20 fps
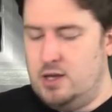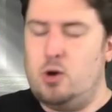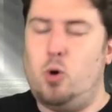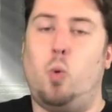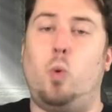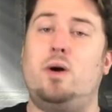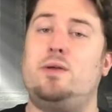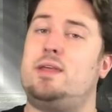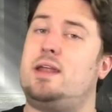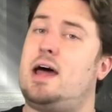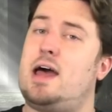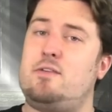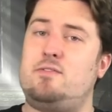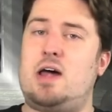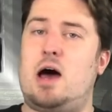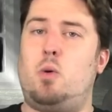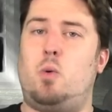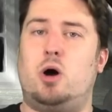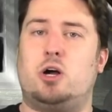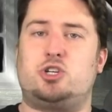One that I have
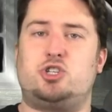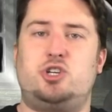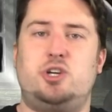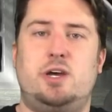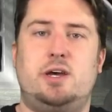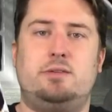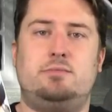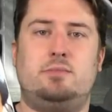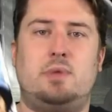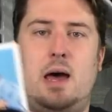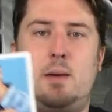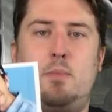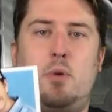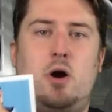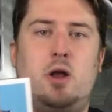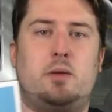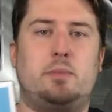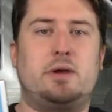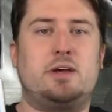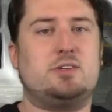not watched yet. I
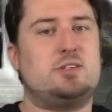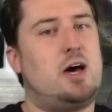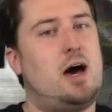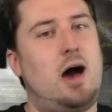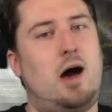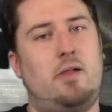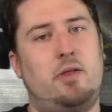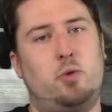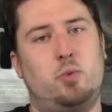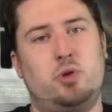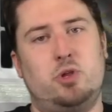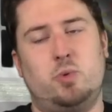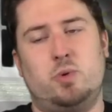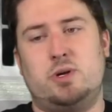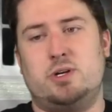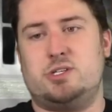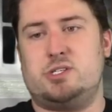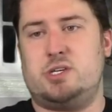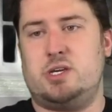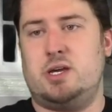bought it because Holly really wanted
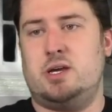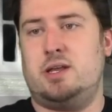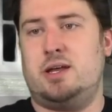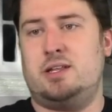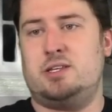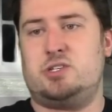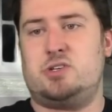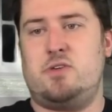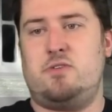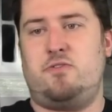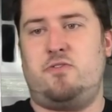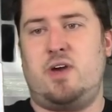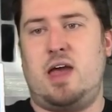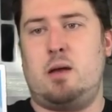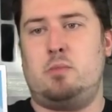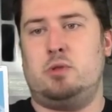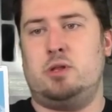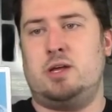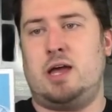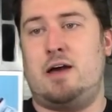to see it. Instant
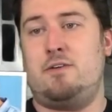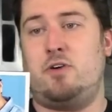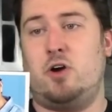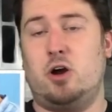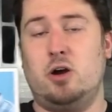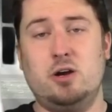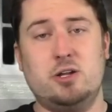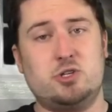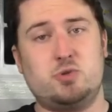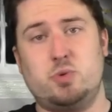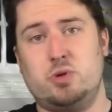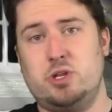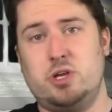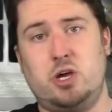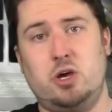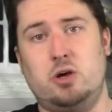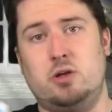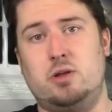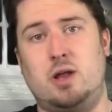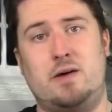Family. I've heard it's really
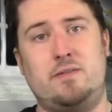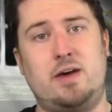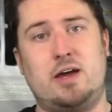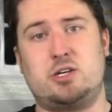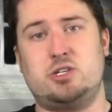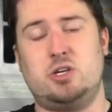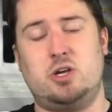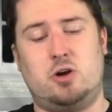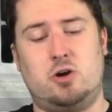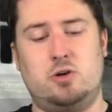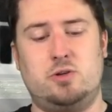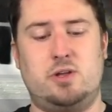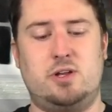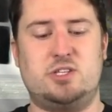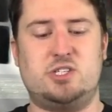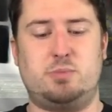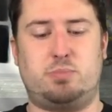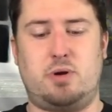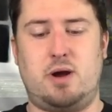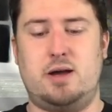good. I've actually heard that it
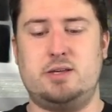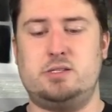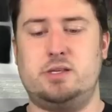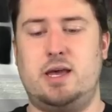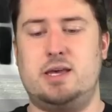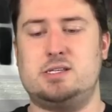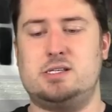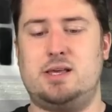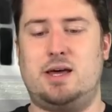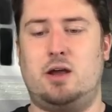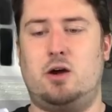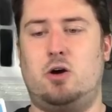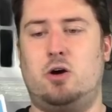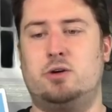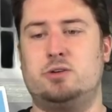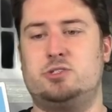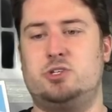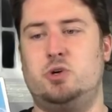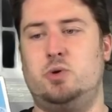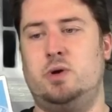surprisingly has a lot of
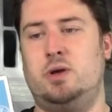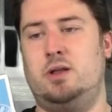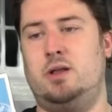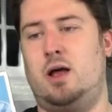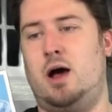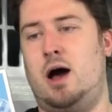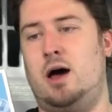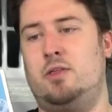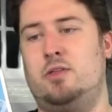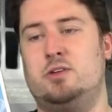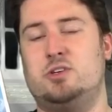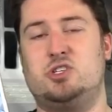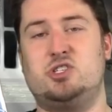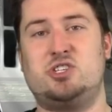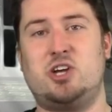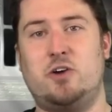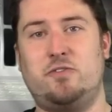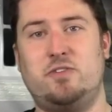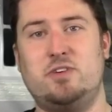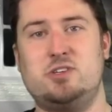heart to it. On the
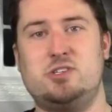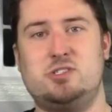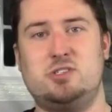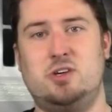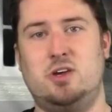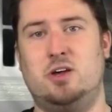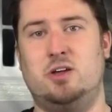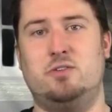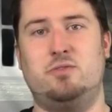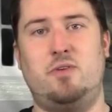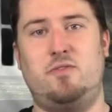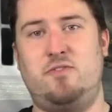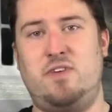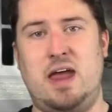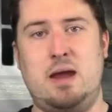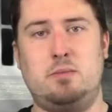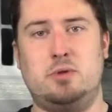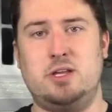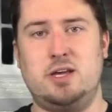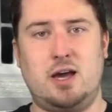surface, a
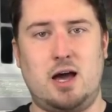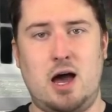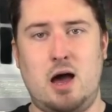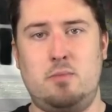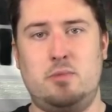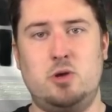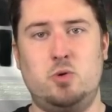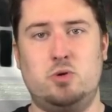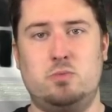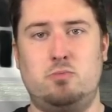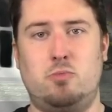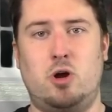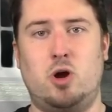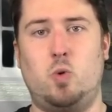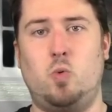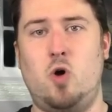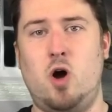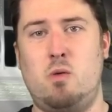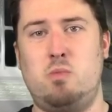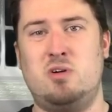family comedy with Mark
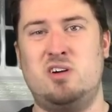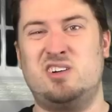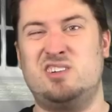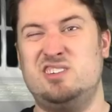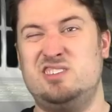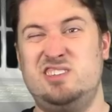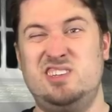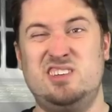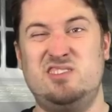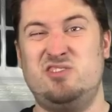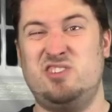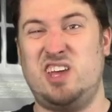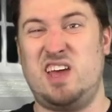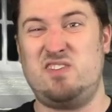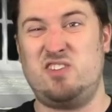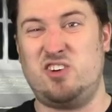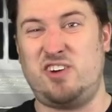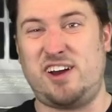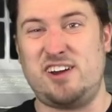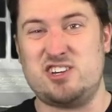Wahlberg. It doesn't really have
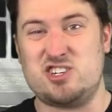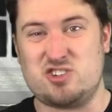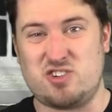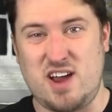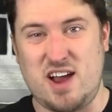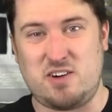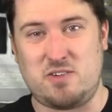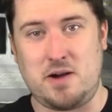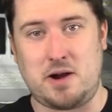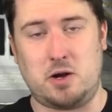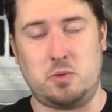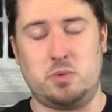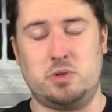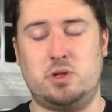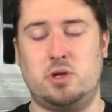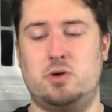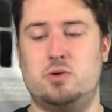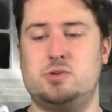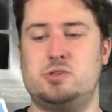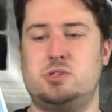the greatest track record with
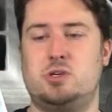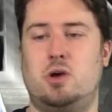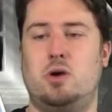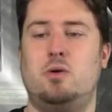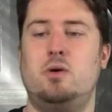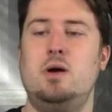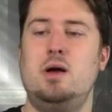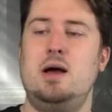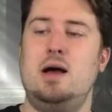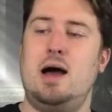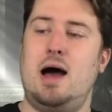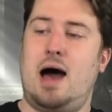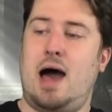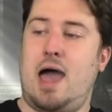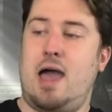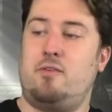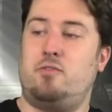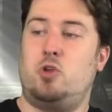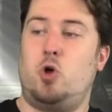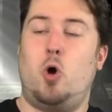those. So
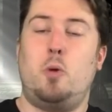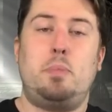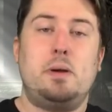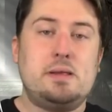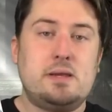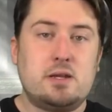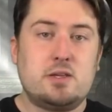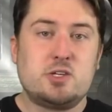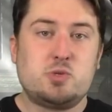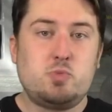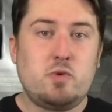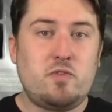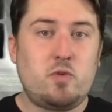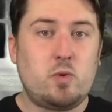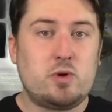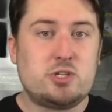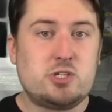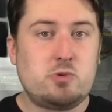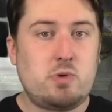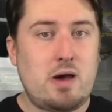I have no opinion of this movie
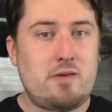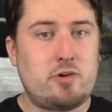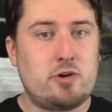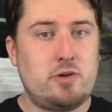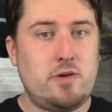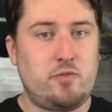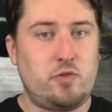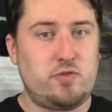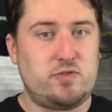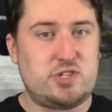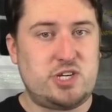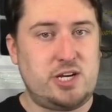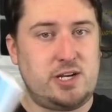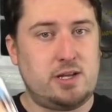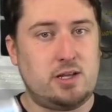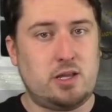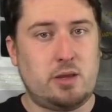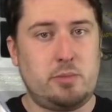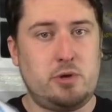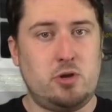whatsoever. If you've seen
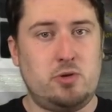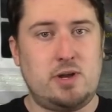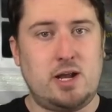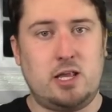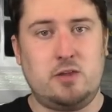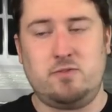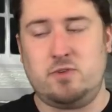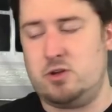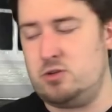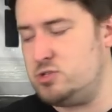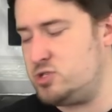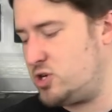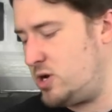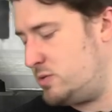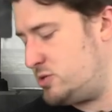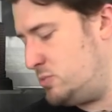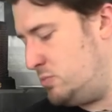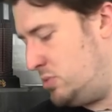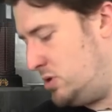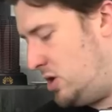it, let me know down in the video
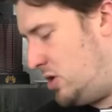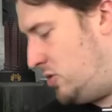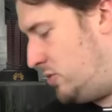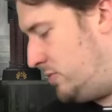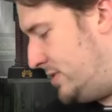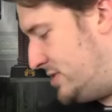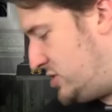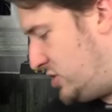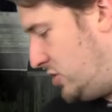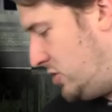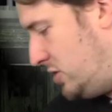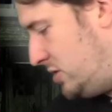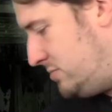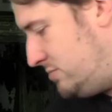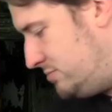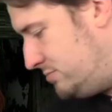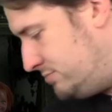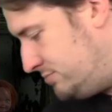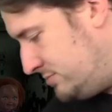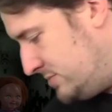description below. Is it
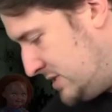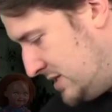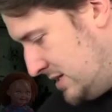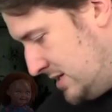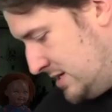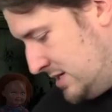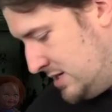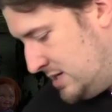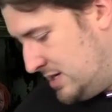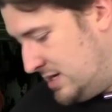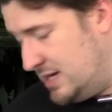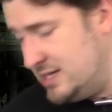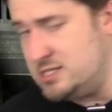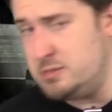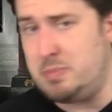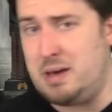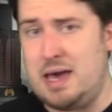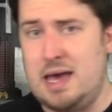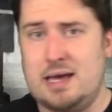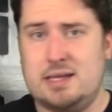good? Is
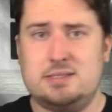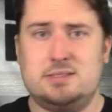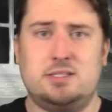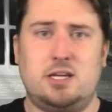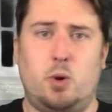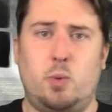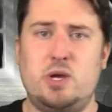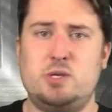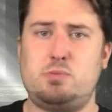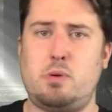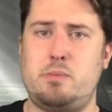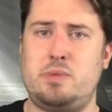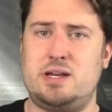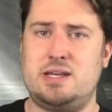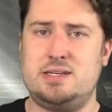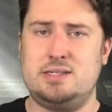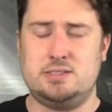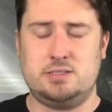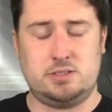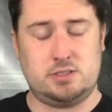it bad? Did I waste my
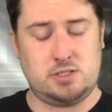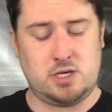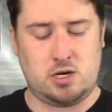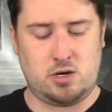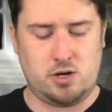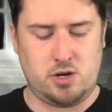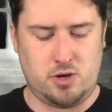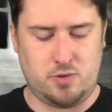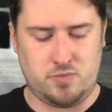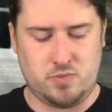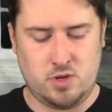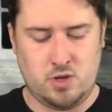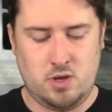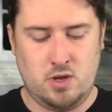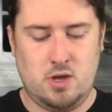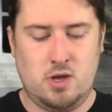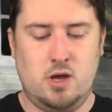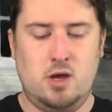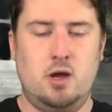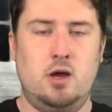money? I don't know.
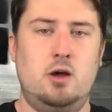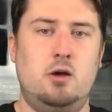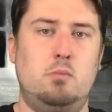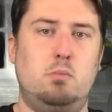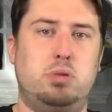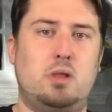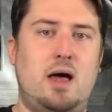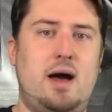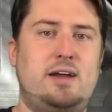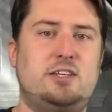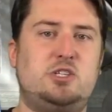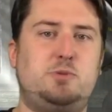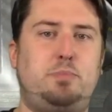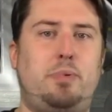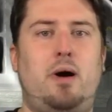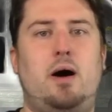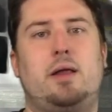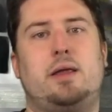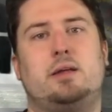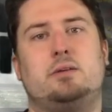
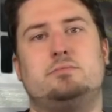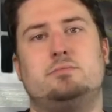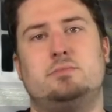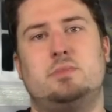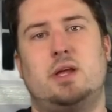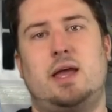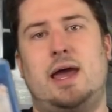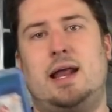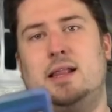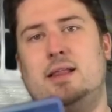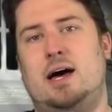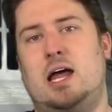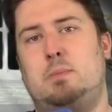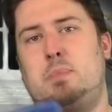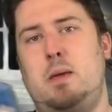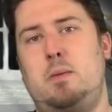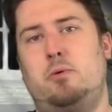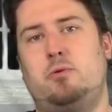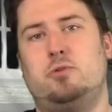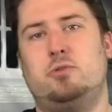Blindspotting. Had a lot of
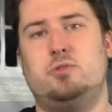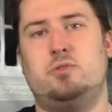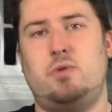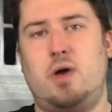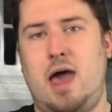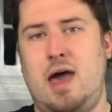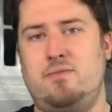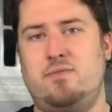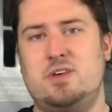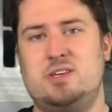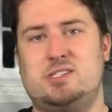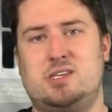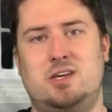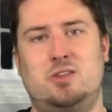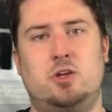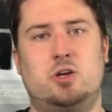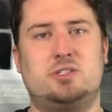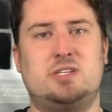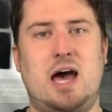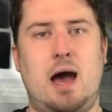people have this in
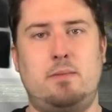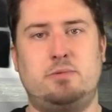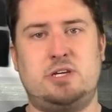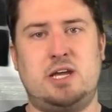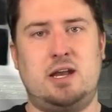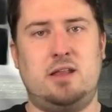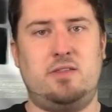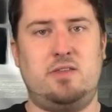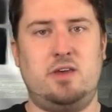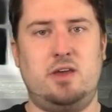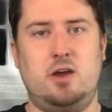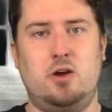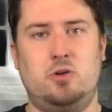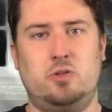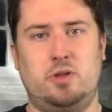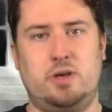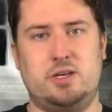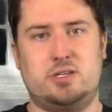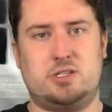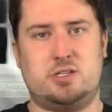their top 10 of the year
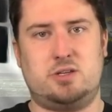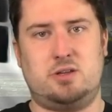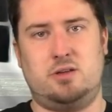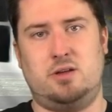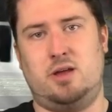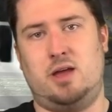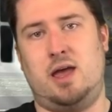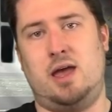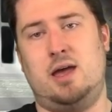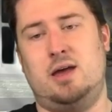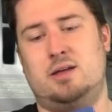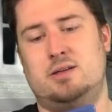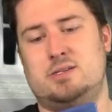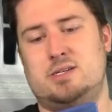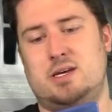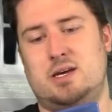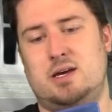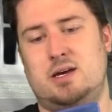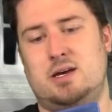list. And